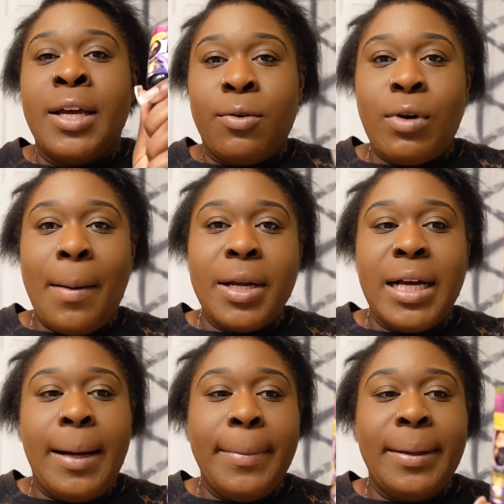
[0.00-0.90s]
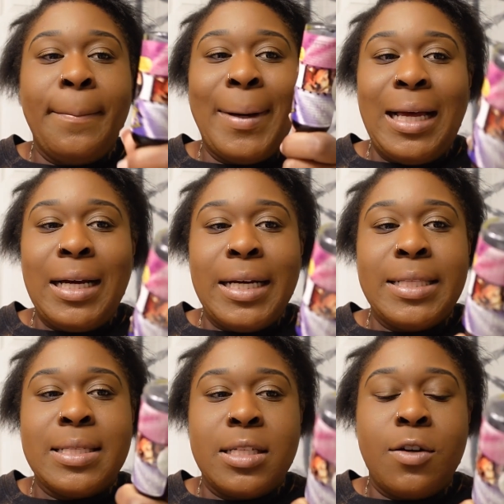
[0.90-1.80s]
Robert Diamond
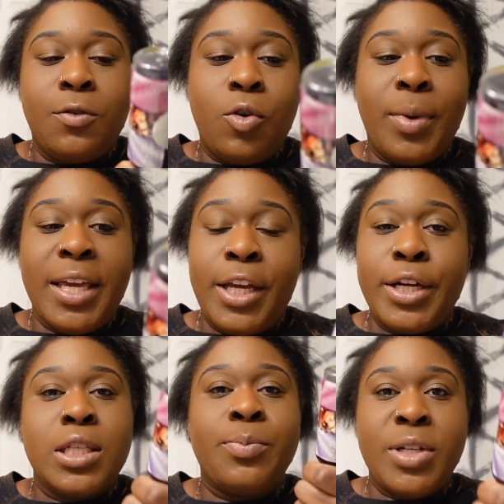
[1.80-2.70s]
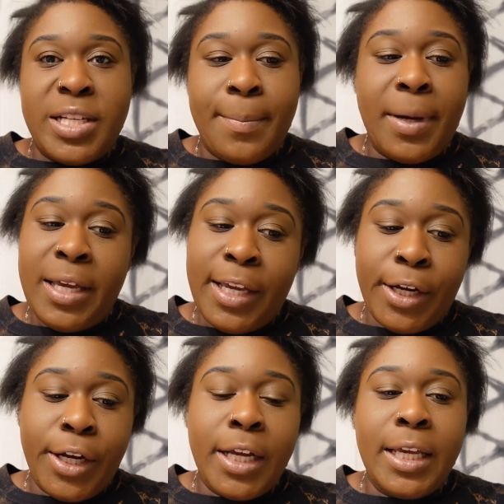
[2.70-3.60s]
Bond stuff on my hair to protect my
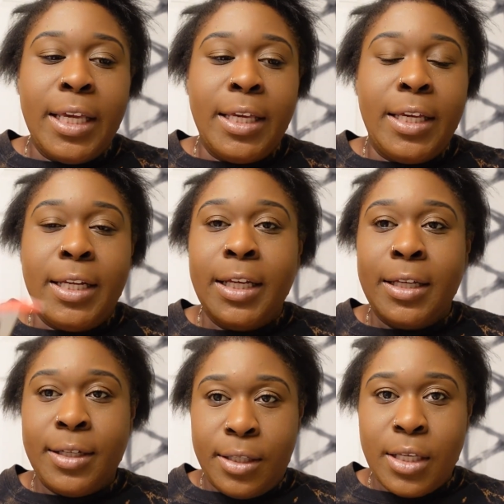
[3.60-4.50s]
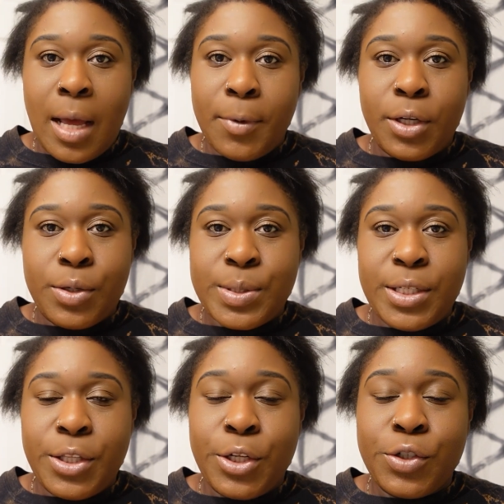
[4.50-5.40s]
hair, and I'm gonna go
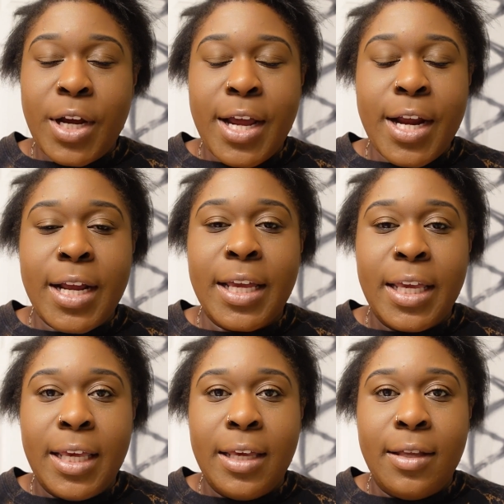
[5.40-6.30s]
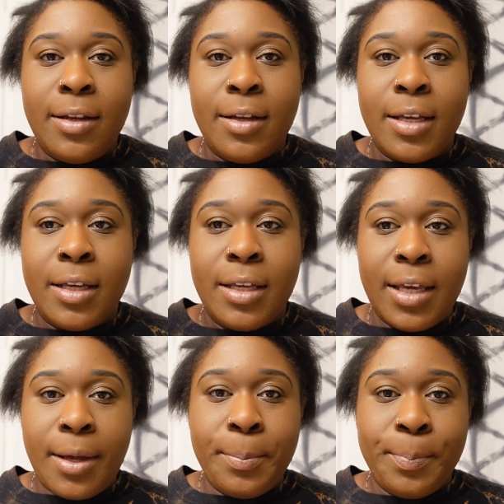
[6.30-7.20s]
send it to the dryer. And yeah.